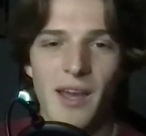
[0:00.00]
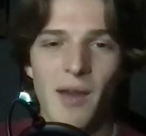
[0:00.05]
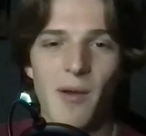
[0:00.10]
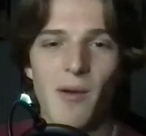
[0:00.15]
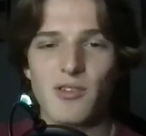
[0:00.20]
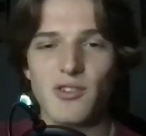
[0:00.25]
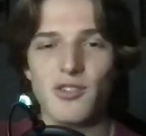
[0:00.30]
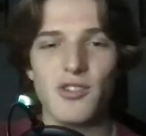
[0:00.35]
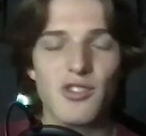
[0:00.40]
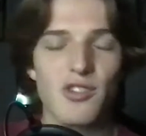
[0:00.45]
I
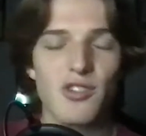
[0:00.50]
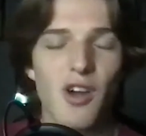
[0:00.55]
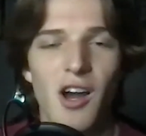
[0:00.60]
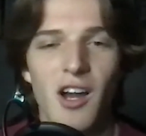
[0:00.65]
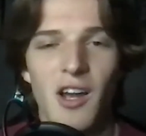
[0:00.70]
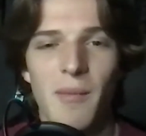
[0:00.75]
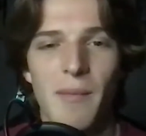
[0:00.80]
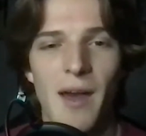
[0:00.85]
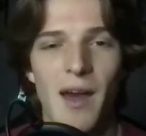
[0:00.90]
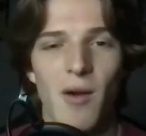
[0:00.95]
want you to just talk
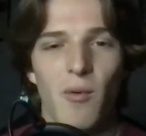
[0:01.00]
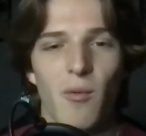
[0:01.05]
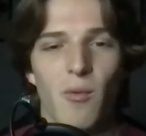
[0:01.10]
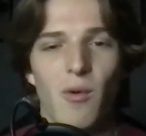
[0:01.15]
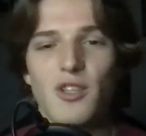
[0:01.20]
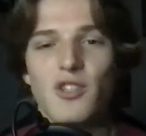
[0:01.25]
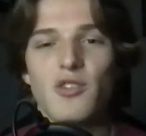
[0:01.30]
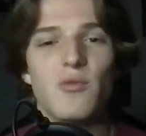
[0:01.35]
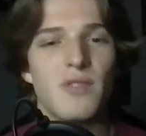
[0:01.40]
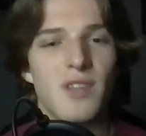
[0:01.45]
about
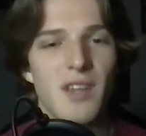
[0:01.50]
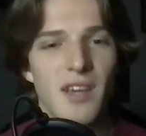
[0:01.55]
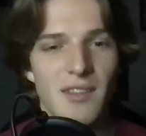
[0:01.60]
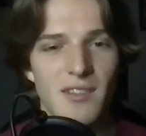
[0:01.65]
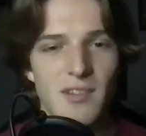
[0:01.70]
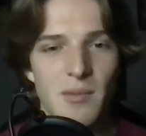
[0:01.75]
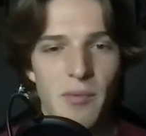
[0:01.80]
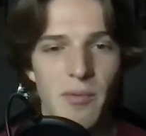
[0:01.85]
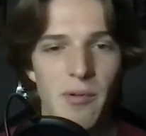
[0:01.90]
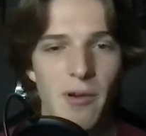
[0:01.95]
what you did
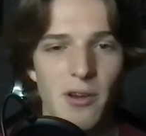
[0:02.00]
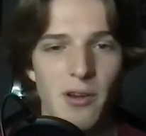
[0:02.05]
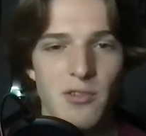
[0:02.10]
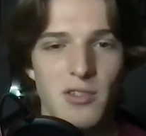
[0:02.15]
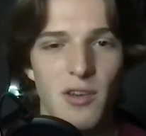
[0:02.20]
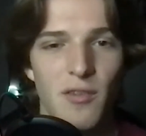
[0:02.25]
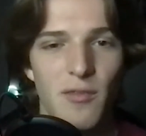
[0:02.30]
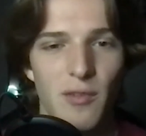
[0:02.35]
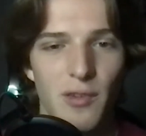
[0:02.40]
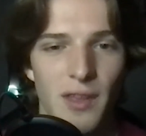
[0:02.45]
to prepare
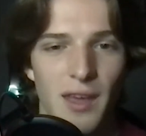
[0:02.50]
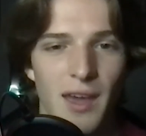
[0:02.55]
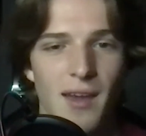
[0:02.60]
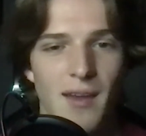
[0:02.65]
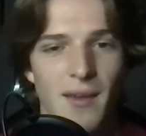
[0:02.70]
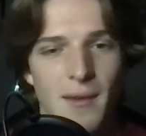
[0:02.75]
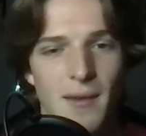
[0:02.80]
yourself for that.